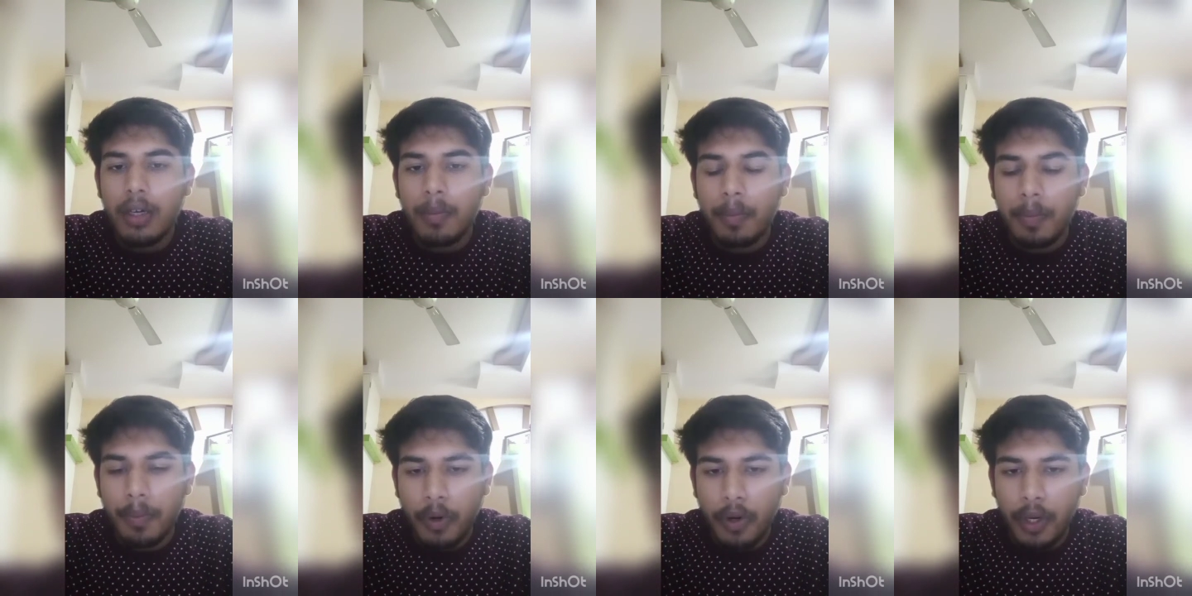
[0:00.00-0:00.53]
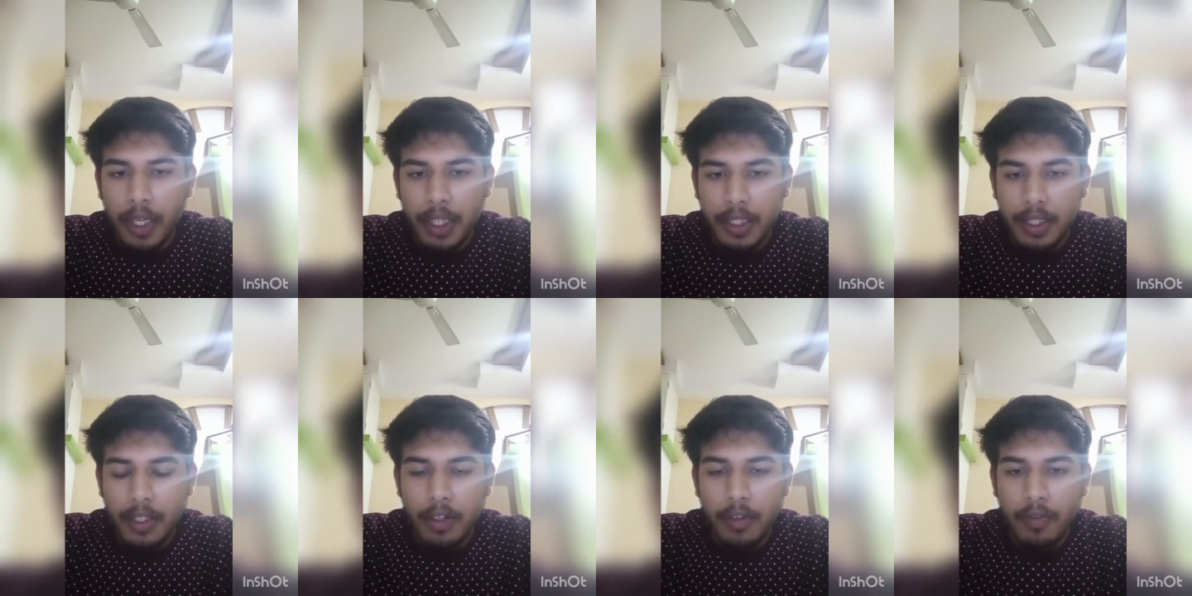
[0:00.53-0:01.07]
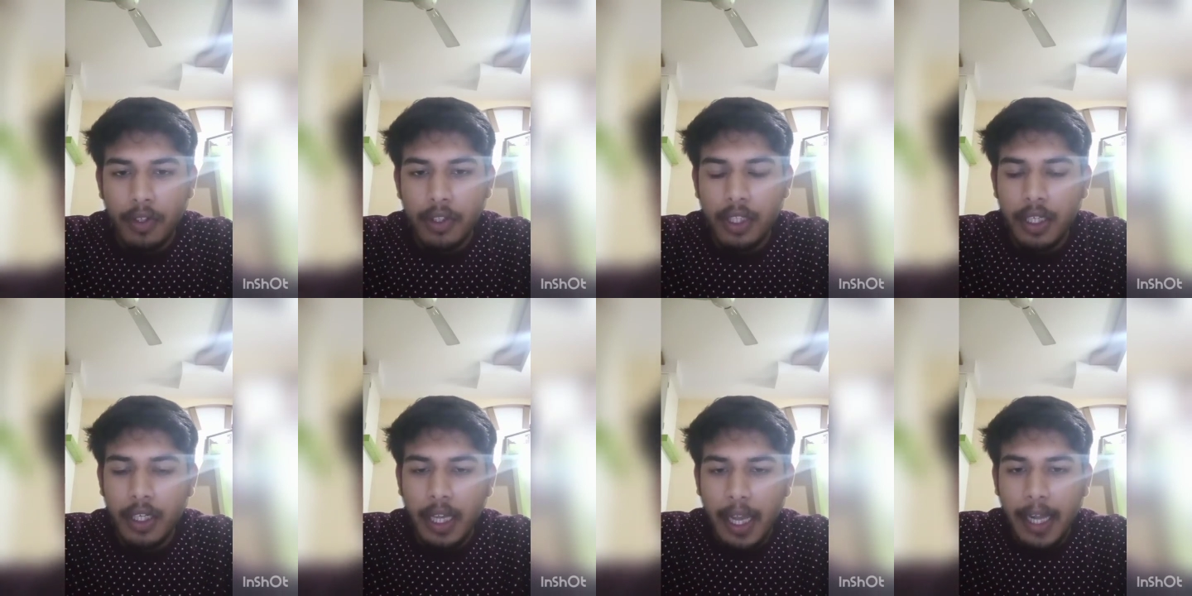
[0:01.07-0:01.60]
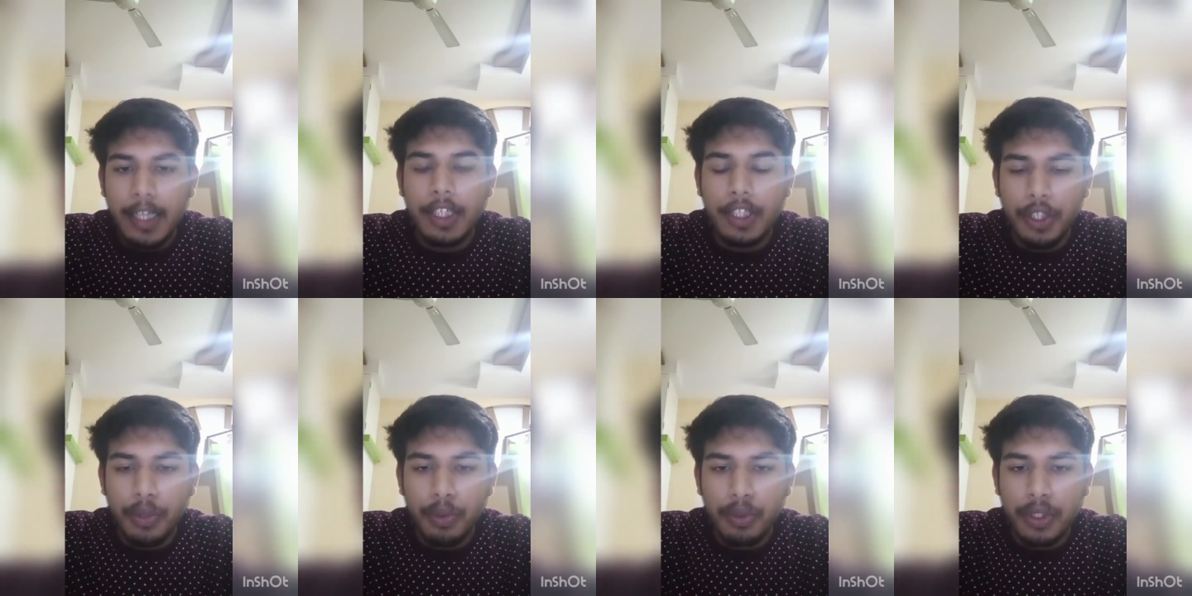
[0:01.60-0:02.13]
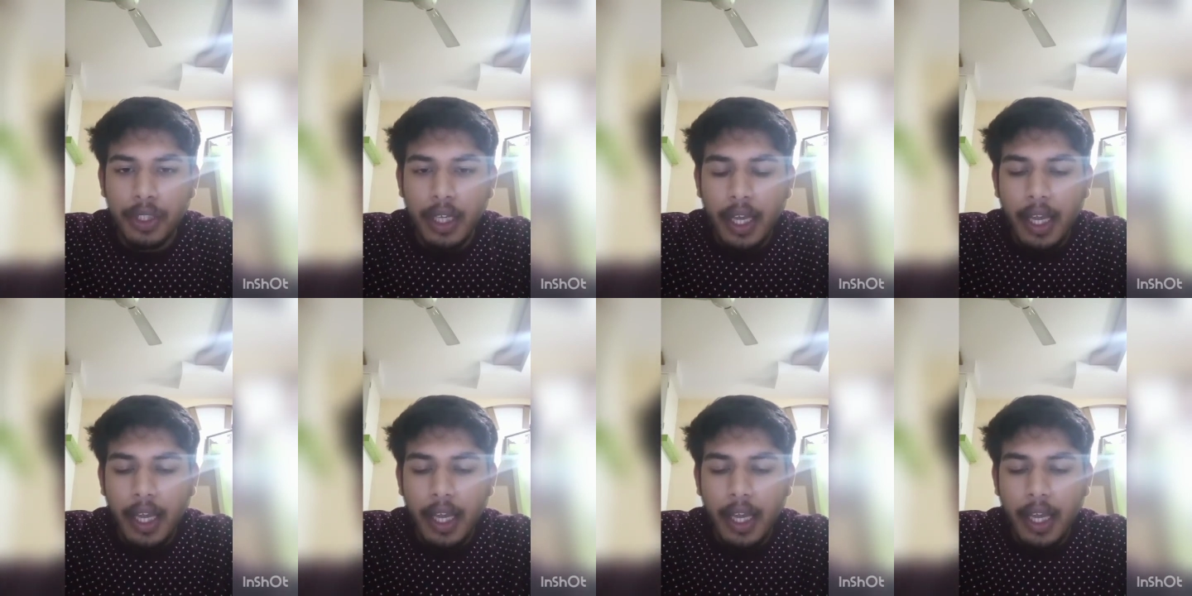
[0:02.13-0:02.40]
product for their end use,